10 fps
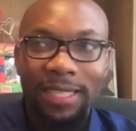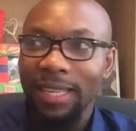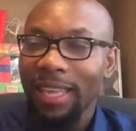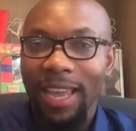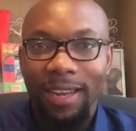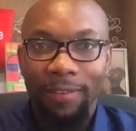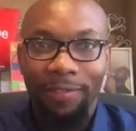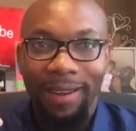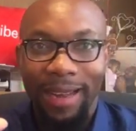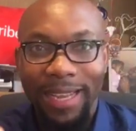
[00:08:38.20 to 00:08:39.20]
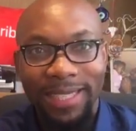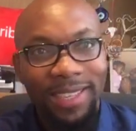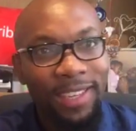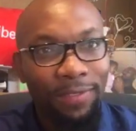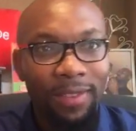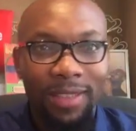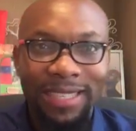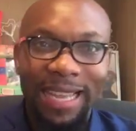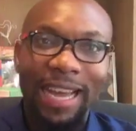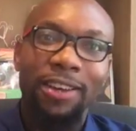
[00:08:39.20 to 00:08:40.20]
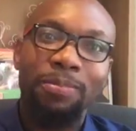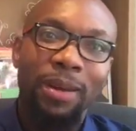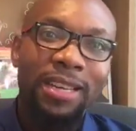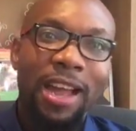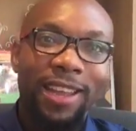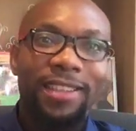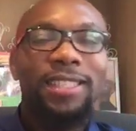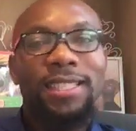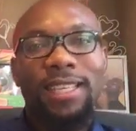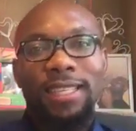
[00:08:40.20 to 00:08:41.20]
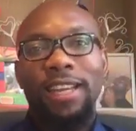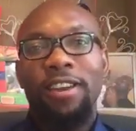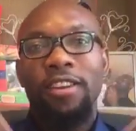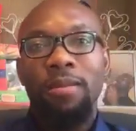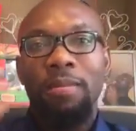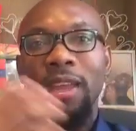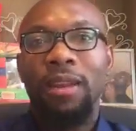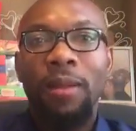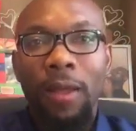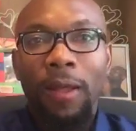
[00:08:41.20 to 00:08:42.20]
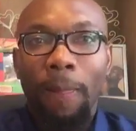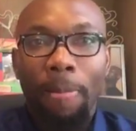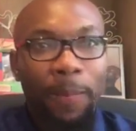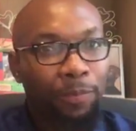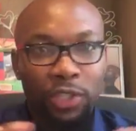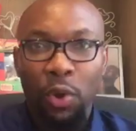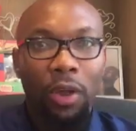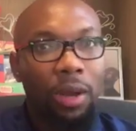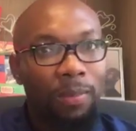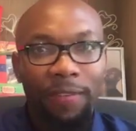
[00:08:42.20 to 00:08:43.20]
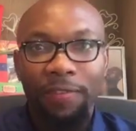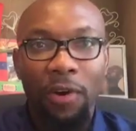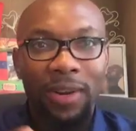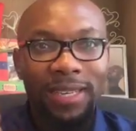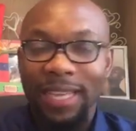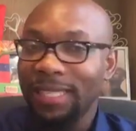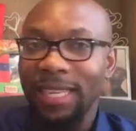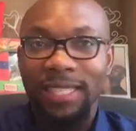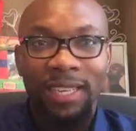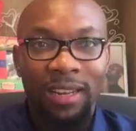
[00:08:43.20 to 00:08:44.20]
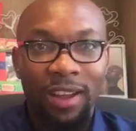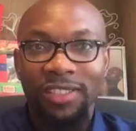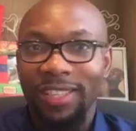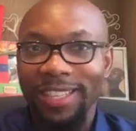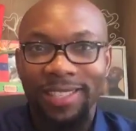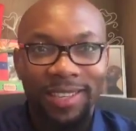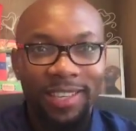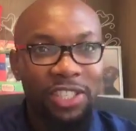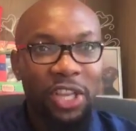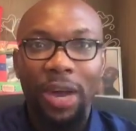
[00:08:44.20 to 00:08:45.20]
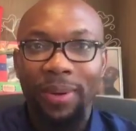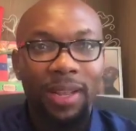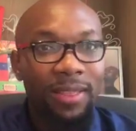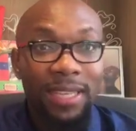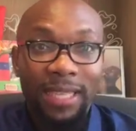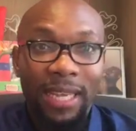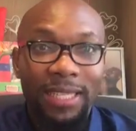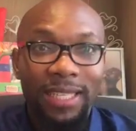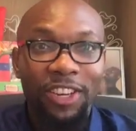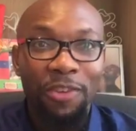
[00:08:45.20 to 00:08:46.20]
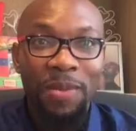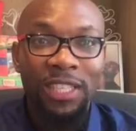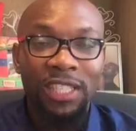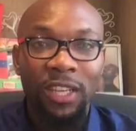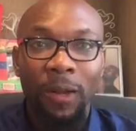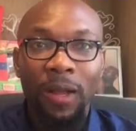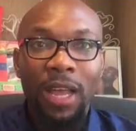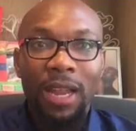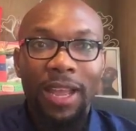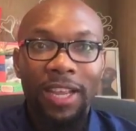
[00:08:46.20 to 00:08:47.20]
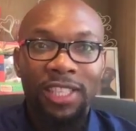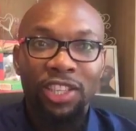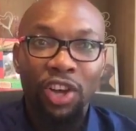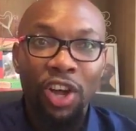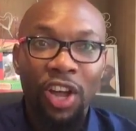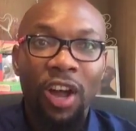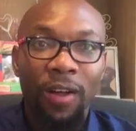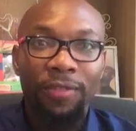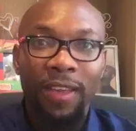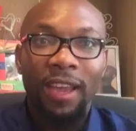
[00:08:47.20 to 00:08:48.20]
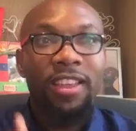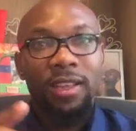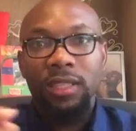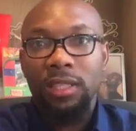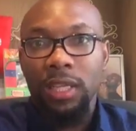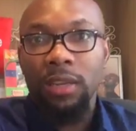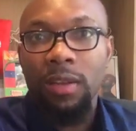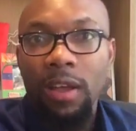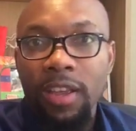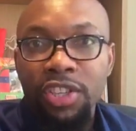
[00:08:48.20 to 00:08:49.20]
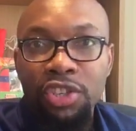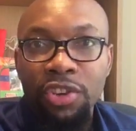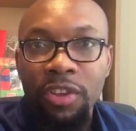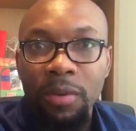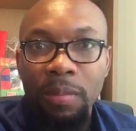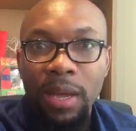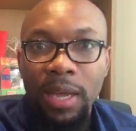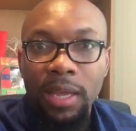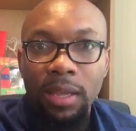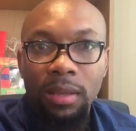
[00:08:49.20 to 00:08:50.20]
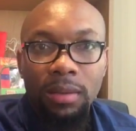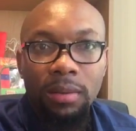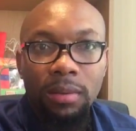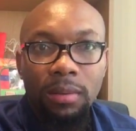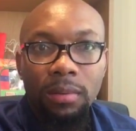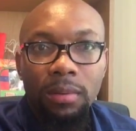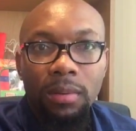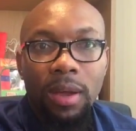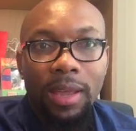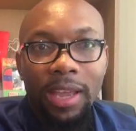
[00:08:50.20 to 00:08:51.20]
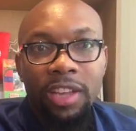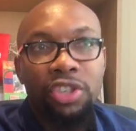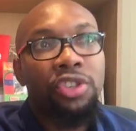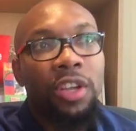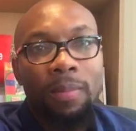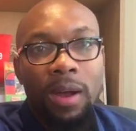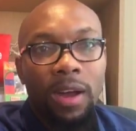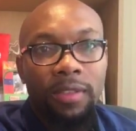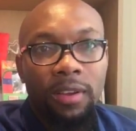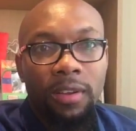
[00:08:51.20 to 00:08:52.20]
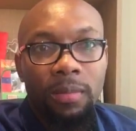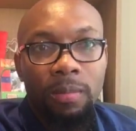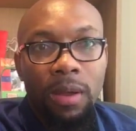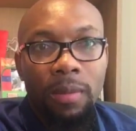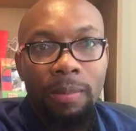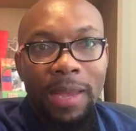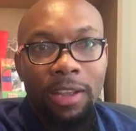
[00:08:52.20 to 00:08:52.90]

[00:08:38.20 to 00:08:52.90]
and get different lighting and different things out, but now I can sit here, you know what I mean, just hook up my phone and that's it, and as long as the internet is going, and that's it, you know what I mean. So like I said, don't go out there, and you can see, I can show you my, okay, I can show you my main